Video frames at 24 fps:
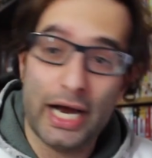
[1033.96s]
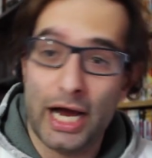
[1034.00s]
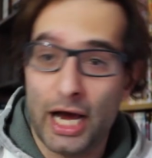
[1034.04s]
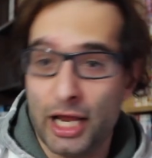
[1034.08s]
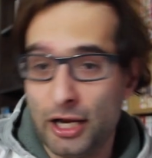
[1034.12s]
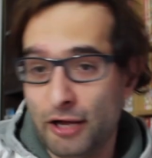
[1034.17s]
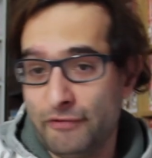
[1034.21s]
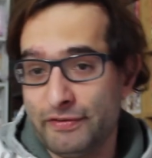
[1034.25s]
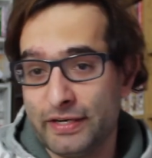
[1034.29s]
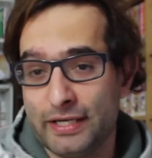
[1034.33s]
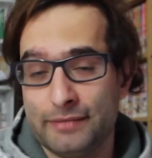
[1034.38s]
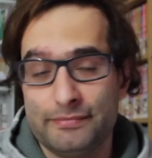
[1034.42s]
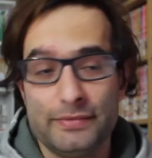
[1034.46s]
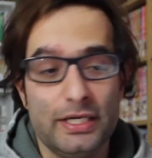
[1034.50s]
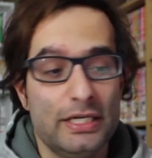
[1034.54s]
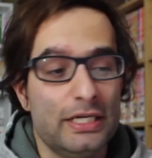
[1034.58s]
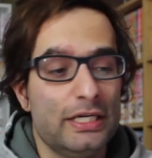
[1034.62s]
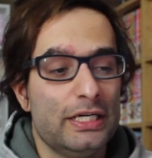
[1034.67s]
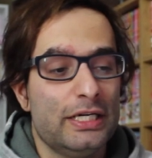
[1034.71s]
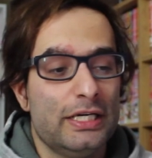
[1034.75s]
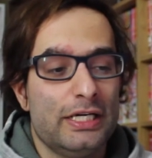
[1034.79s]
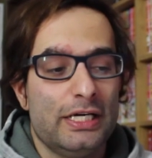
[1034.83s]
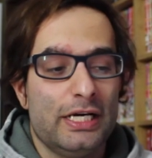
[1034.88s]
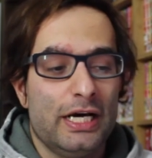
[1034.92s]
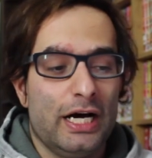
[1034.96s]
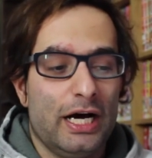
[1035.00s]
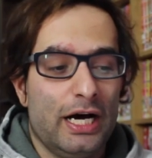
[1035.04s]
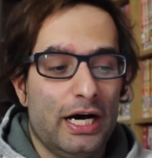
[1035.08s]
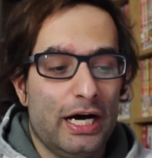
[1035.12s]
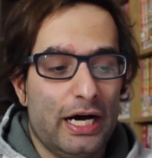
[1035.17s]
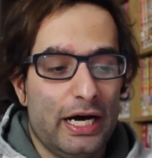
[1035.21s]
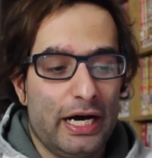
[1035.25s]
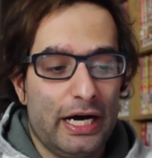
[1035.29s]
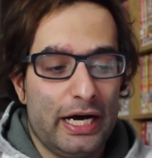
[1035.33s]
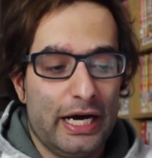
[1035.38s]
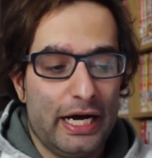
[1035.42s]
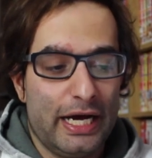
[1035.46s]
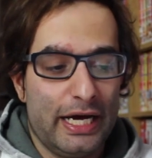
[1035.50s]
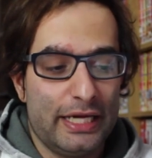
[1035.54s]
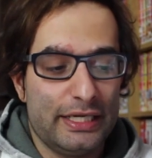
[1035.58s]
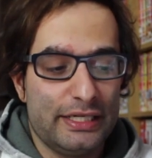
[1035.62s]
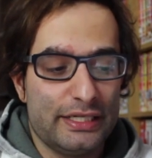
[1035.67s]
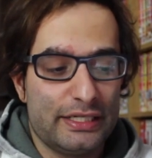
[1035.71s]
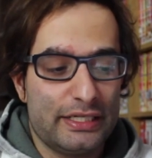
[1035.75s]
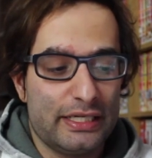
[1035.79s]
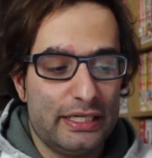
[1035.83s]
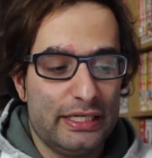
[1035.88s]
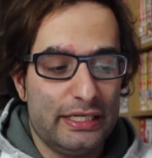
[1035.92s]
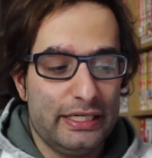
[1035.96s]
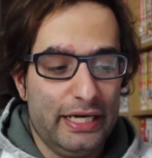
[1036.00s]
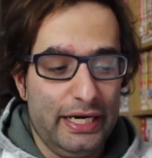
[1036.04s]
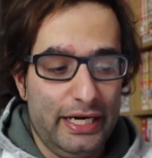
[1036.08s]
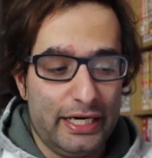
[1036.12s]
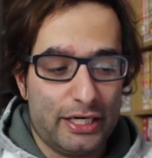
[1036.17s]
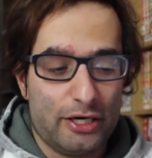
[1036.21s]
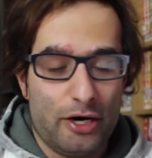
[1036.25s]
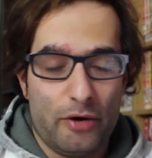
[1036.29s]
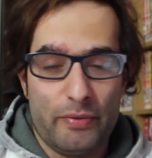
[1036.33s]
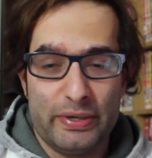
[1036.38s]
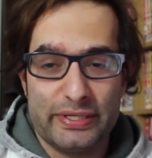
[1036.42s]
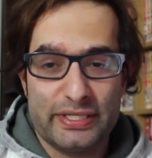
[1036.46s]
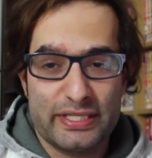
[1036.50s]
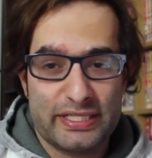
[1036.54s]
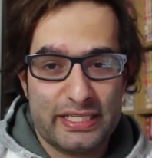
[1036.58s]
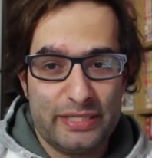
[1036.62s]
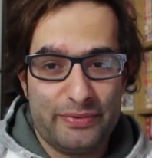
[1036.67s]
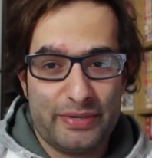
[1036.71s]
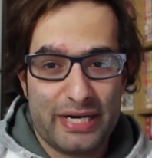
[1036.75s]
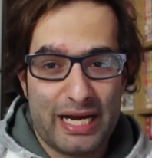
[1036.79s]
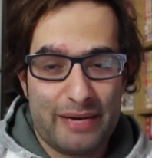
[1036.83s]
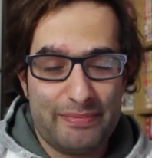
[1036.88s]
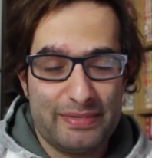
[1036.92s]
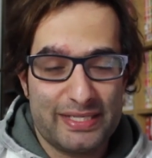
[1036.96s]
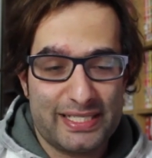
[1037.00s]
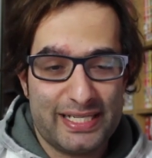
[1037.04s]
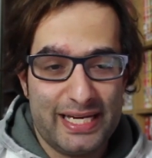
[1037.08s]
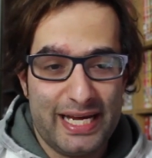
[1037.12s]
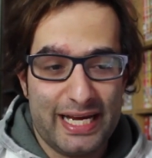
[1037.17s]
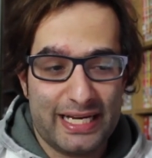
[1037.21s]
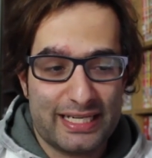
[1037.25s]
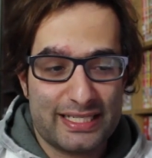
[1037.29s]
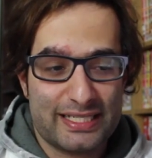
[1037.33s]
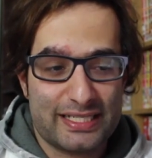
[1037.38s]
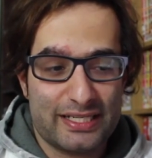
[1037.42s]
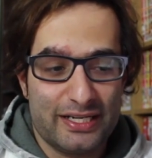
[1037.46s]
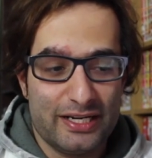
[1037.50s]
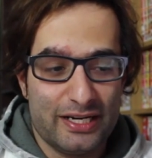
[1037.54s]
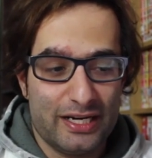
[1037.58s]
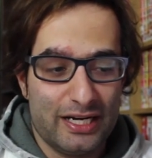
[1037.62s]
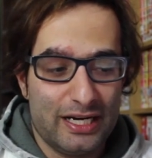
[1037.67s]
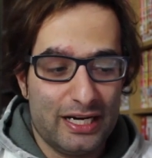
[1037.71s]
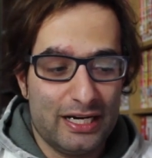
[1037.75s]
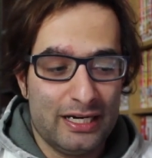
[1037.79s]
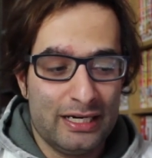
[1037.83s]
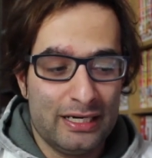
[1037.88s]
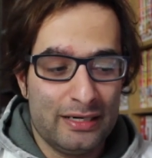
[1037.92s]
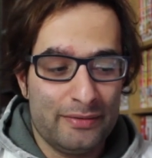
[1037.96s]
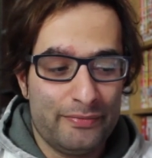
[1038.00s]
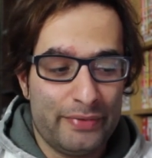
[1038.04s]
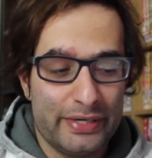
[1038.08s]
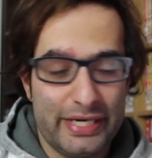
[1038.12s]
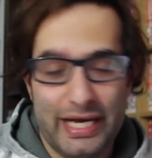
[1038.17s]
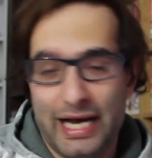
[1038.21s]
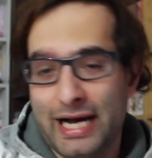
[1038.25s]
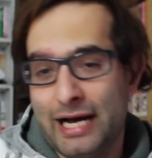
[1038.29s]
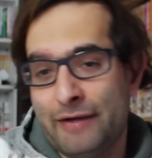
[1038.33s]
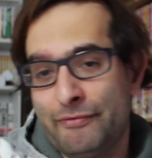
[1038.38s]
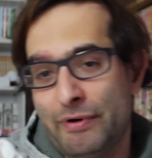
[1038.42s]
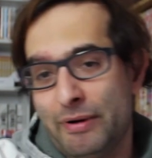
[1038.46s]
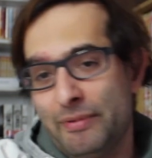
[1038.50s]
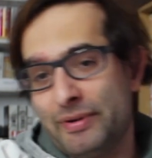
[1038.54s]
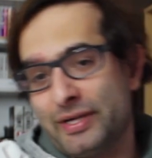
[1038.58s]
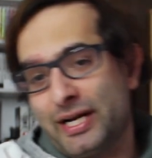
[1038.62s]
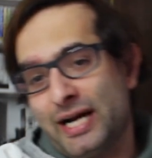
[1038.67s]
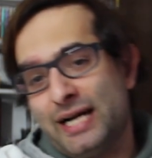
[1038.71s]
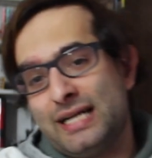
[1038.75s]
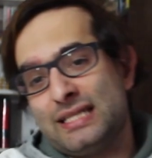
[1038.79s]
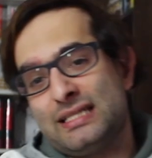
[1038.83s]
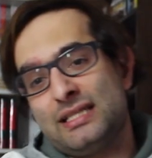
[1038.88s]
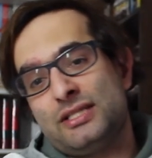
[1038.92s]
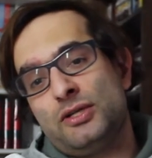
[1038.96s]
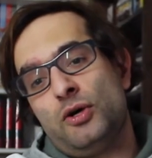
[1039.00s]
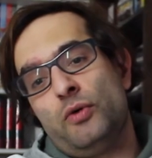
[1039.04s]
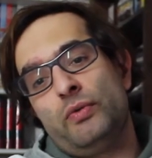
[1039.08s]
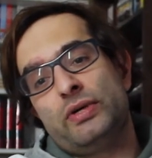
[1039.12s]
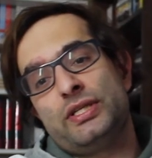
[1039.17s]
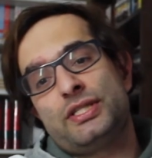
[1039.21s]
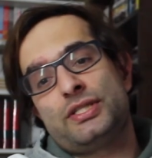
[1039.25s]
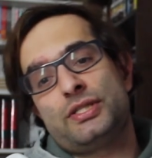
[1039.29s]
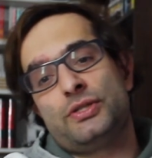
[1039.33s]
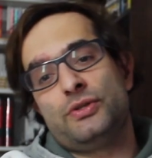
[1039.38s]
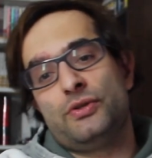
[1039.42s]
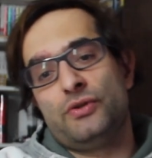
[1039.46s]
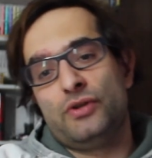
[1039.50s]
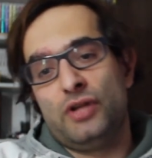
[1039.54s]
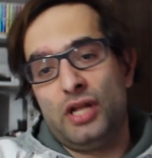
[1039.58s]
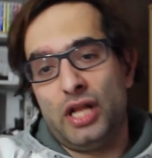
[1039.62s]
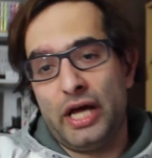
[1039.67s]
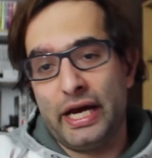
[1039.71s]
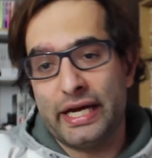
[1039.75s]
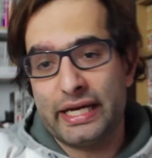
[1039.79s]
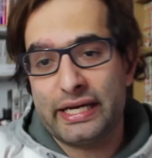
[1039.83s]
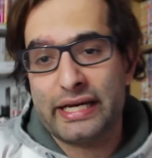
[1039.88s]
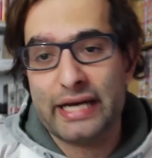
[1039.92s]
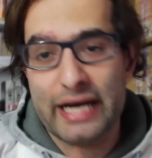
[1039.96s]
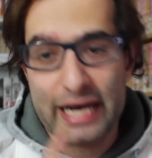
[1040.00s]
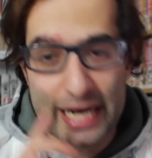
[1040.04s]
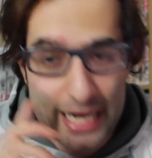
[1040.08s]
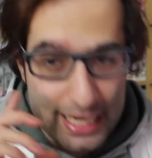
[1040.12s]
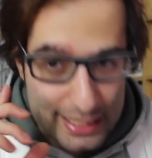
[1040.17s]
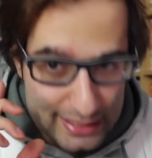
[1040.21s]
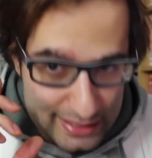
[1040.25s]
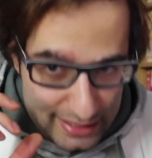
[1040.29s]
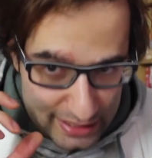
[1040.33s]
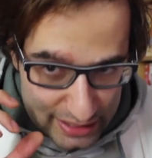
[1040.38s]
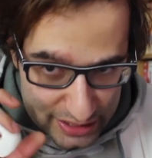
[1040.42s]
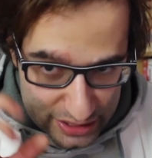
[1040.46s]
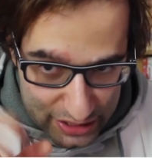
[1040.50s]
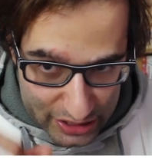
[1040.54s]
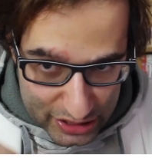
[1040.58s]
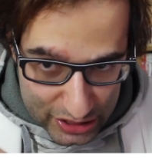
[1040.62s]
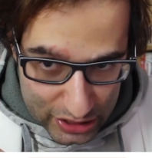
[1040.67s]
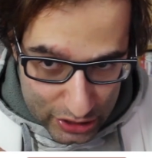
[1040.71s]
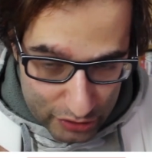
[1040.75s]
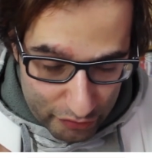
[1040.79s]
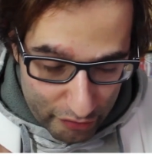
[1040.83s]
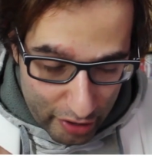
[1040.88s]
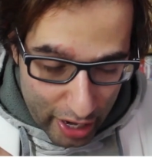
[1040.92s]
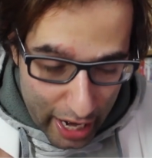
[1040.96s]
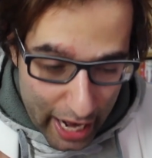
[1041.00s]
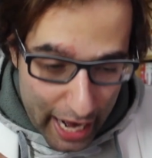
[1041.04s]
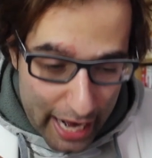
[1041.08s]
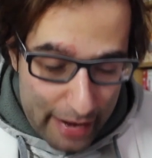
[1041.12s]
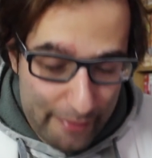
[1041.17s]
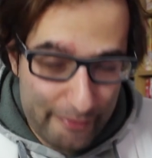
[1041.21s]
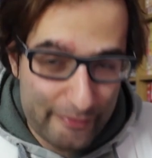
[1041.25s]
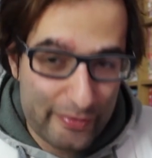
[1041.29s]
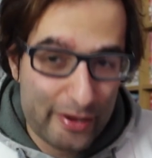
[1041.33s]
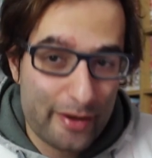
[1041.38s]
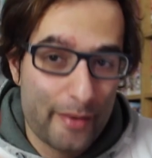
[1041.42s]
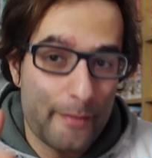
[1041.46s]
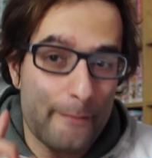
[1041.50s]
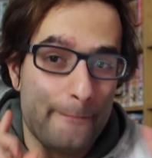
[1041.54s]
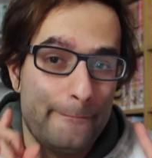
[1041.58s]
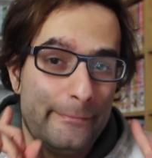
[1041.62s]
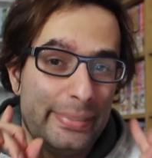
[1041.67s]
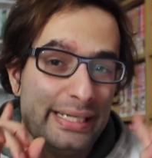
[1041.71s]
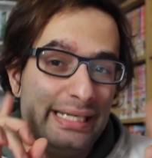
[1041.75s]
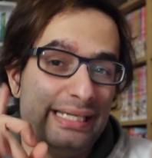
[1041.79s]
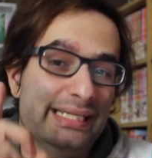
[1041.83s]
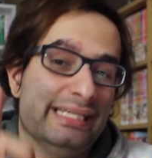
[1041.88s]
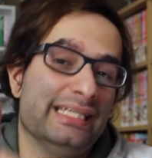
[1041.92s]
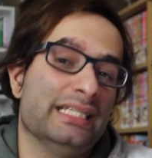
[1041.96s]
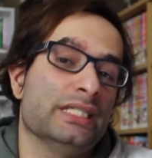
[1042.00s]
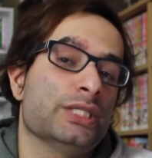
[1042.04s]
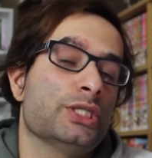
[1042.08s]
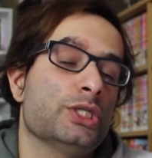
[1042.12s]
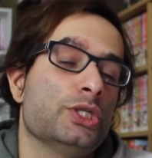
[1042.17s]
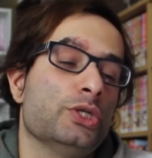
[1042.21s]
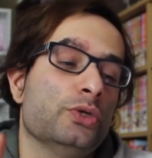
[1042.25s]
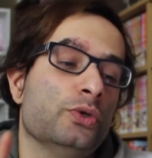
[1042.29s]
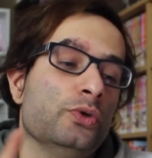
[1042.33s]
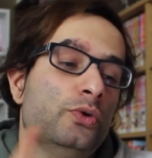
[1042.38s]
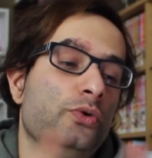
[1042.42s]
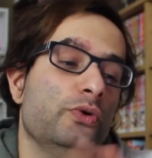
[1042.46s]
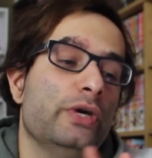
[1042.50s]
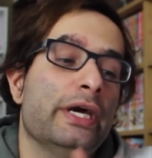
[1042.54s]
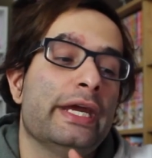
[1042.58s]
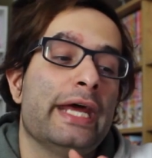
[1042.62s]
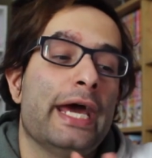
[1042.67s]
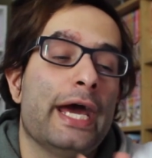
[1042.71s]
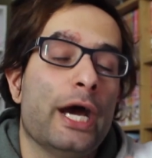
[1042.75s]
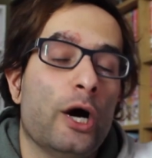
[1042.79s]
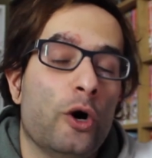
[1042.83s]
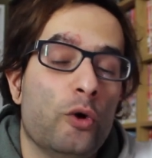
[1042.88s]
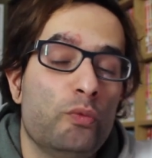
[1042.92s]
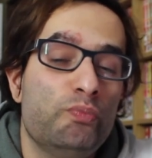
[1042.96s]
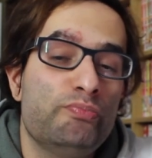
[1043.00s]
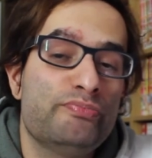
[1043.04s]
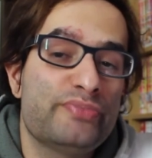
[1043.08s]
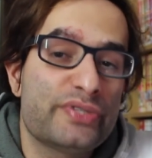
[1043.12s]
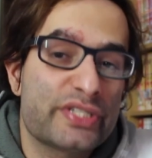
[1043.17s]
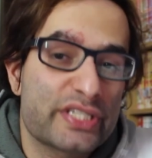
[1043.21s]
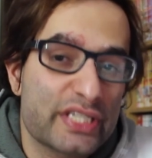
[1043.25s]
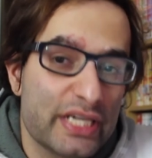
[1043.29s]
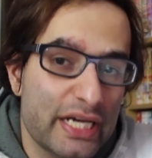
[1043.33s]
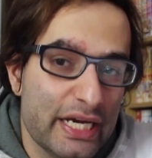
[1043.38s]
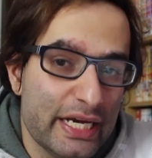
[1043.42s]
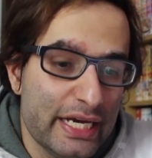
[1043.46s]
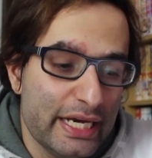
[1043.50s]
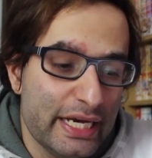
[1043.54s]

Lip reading: love it. And yeah, can't wait to see what happens next. But yeah, remember guys, as always, to like and subscribe. Please do, it helps.